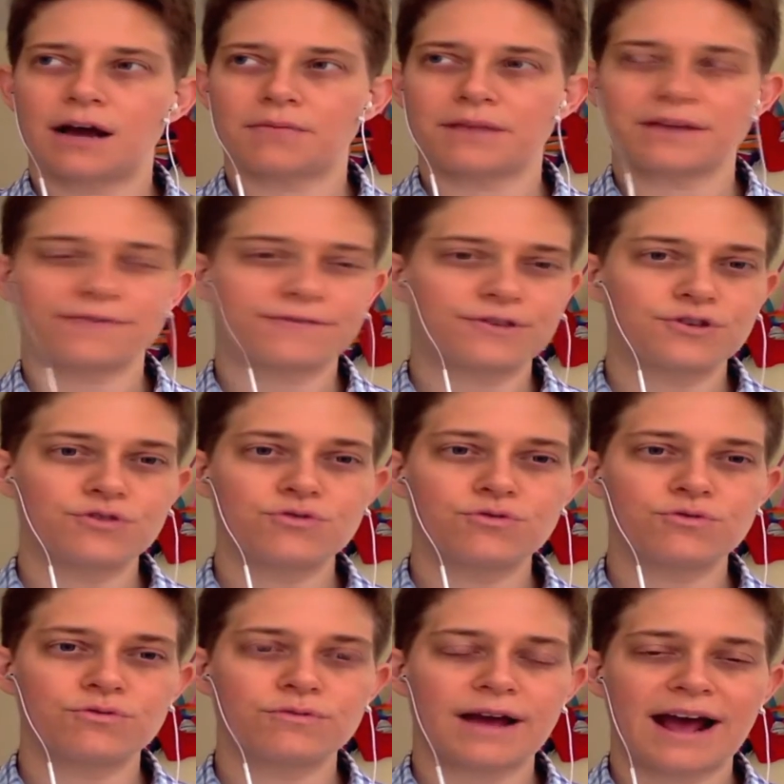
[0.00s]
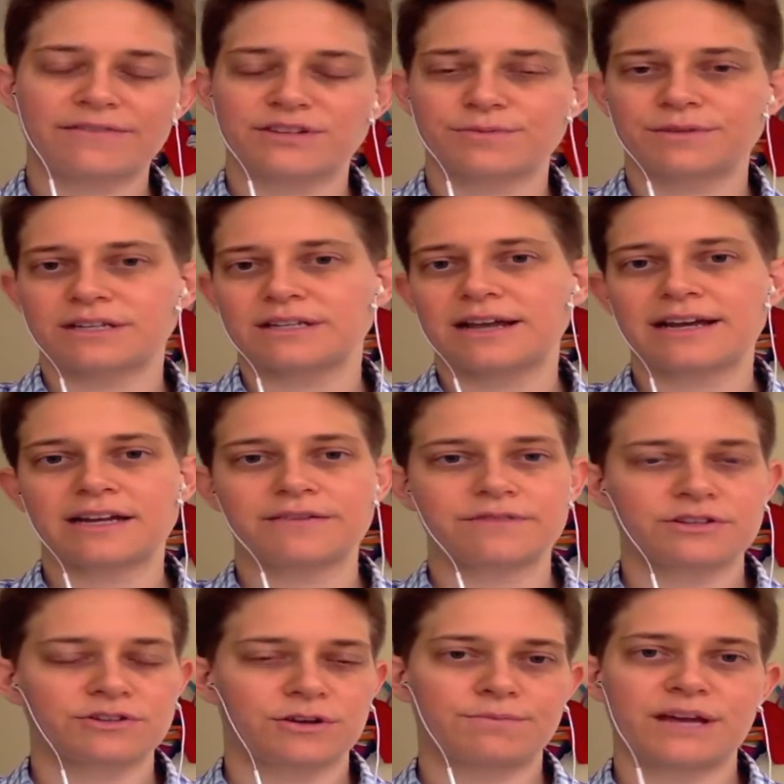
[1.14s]
If you have something negative
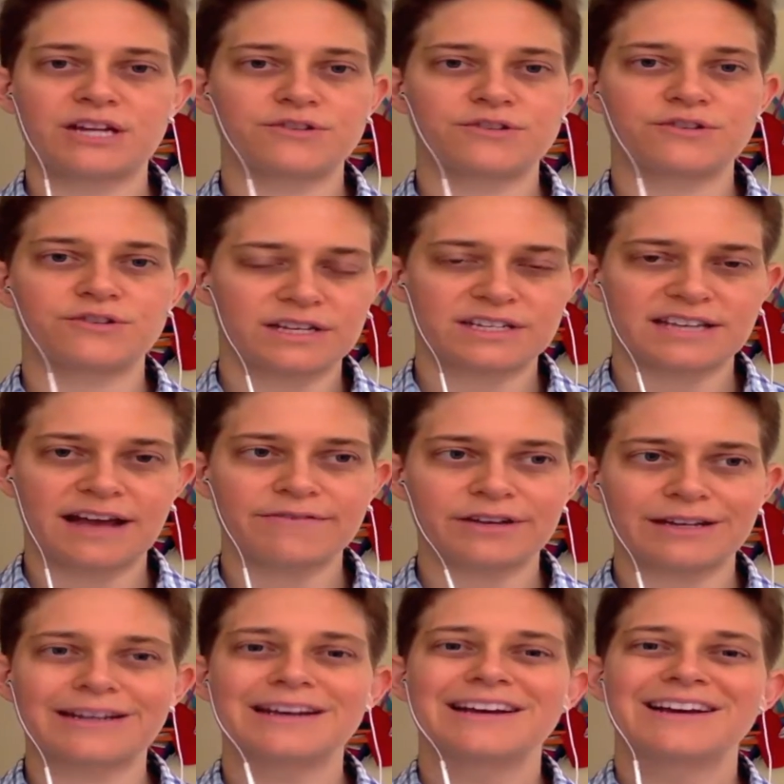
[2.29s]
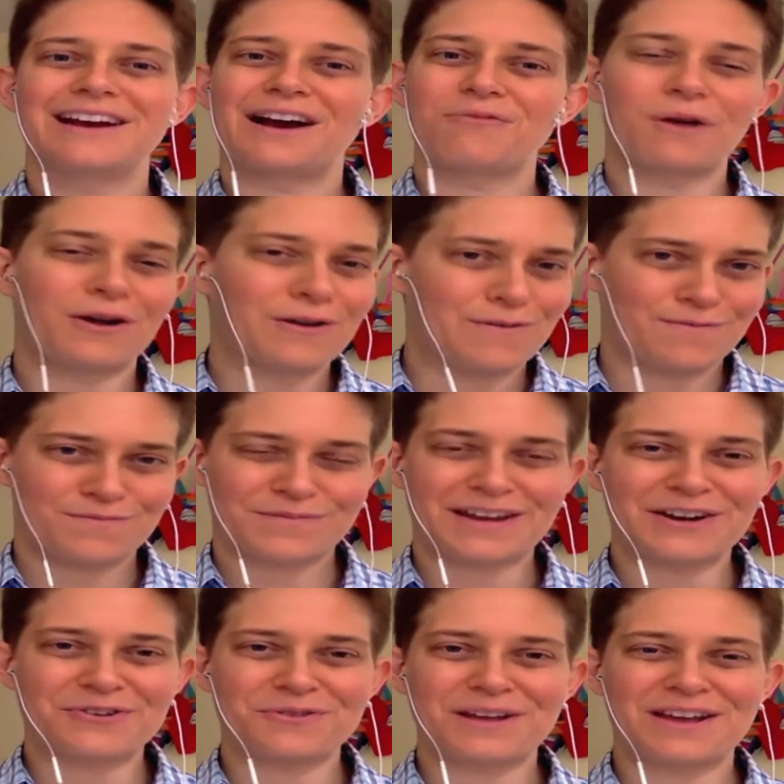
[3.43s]
that's on page 57, well,
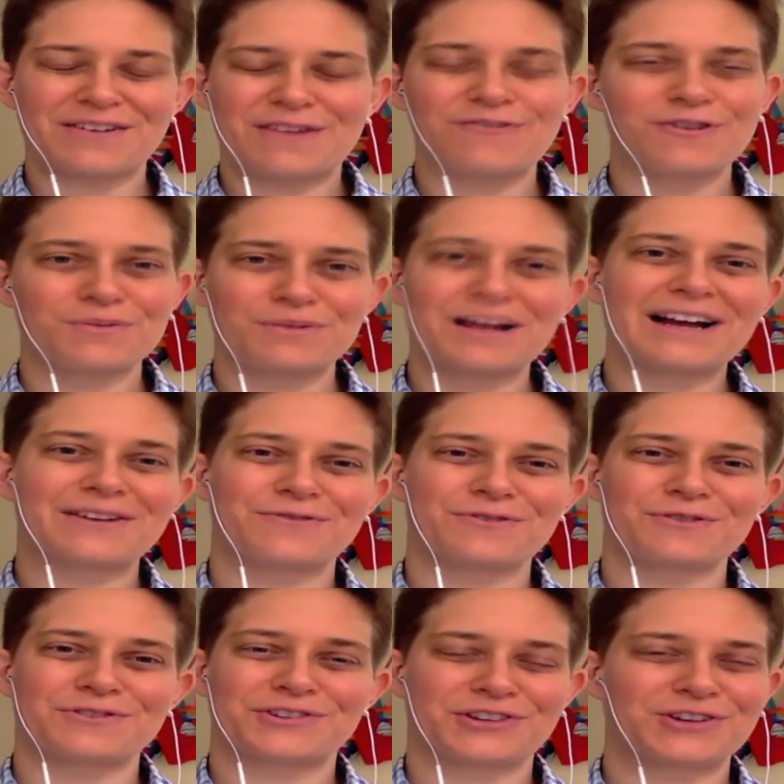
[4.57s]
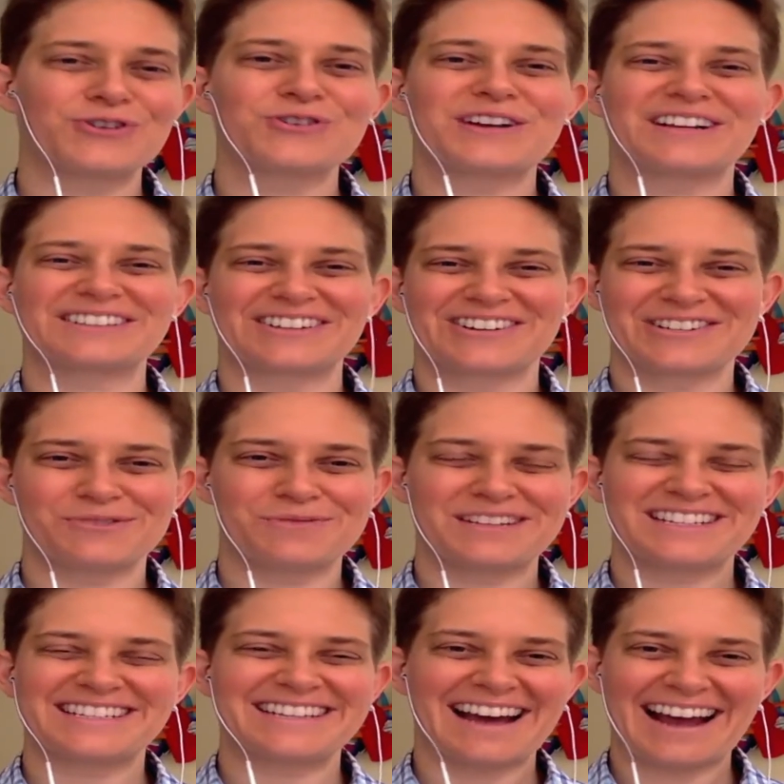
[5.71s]
if you're applying for security clearance with the
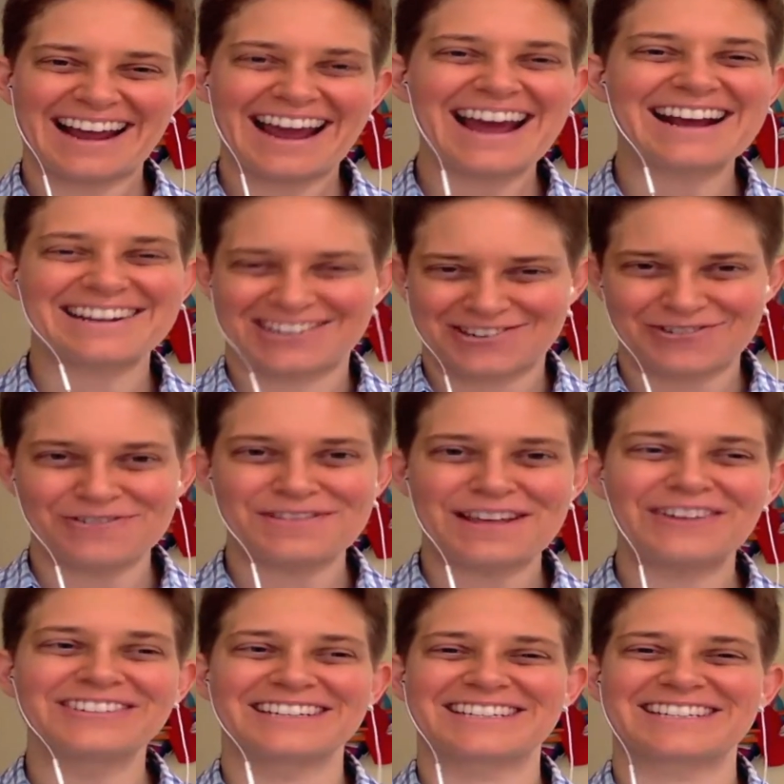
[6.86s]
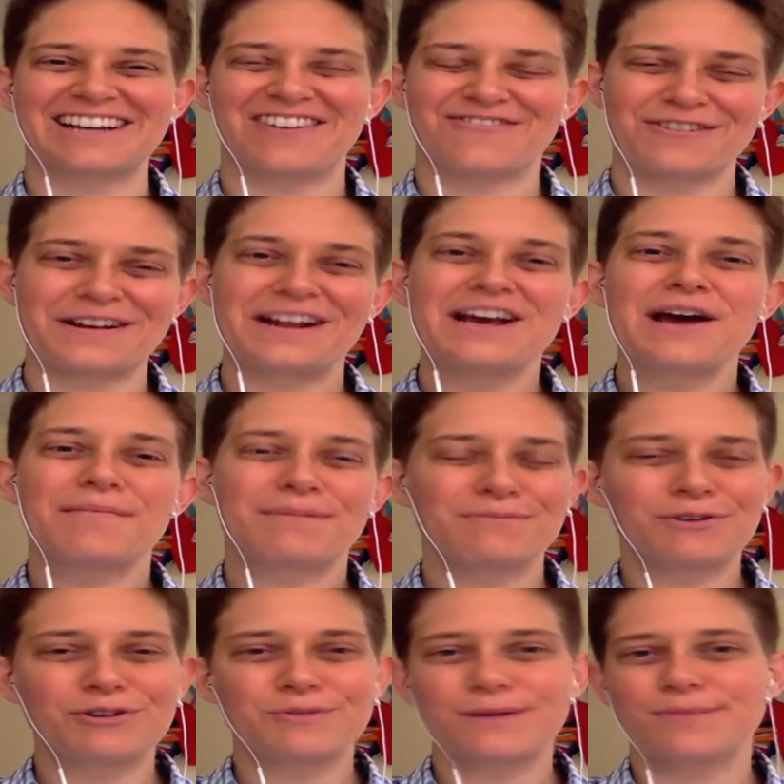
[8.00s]
CIA, sure, they'll discover it, but
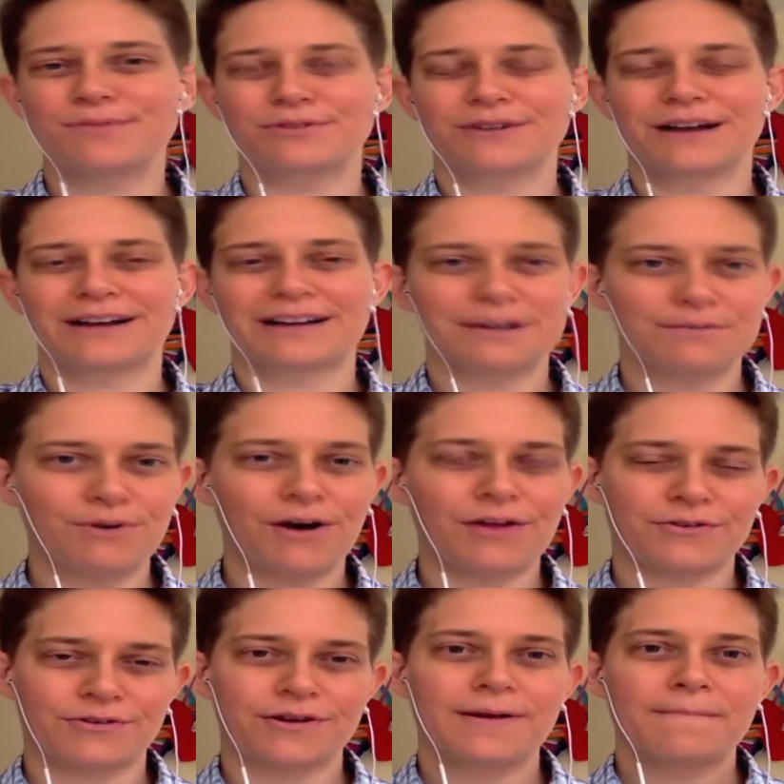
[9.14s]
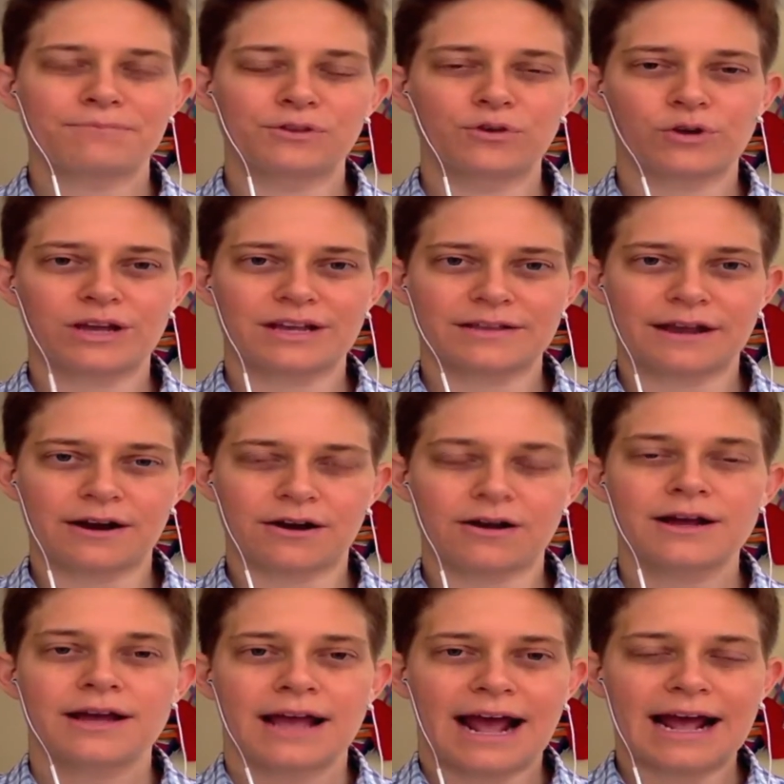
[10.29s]
most people are not going to bother looking there. Mm-hmm.